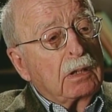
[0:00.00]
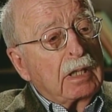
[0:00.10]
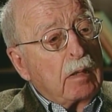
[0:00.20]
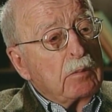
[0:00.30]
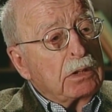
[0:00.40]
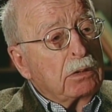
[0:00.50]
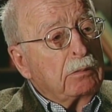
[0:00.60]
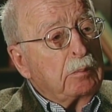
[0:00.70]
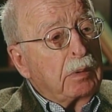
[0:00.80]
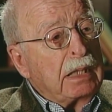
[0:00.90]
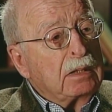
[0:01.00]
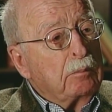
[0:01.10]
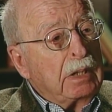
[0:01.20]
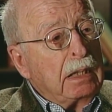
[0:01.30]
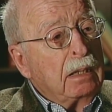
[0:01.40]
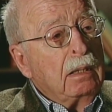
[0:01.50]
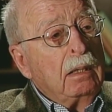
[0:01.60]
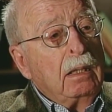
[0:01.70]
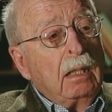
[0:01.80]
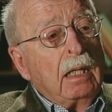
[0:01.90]
the chemist who replaced me
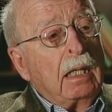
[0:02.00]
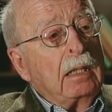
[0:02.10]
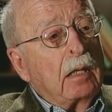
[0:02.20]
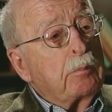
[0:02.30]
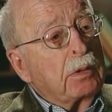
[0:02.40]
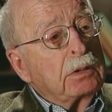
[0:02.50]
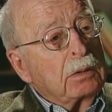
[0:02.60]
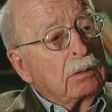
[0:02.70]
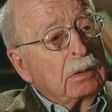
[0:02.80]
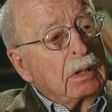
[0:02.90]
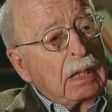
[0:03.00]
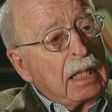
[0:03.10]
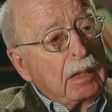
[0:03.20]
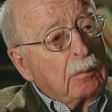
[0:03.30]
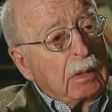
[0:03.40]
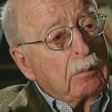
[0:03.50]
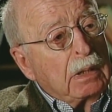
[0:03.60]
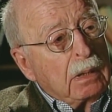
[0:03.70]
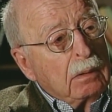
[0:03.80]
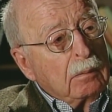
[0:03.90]
and that person couldn't get anywhere
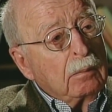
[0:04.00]
with it.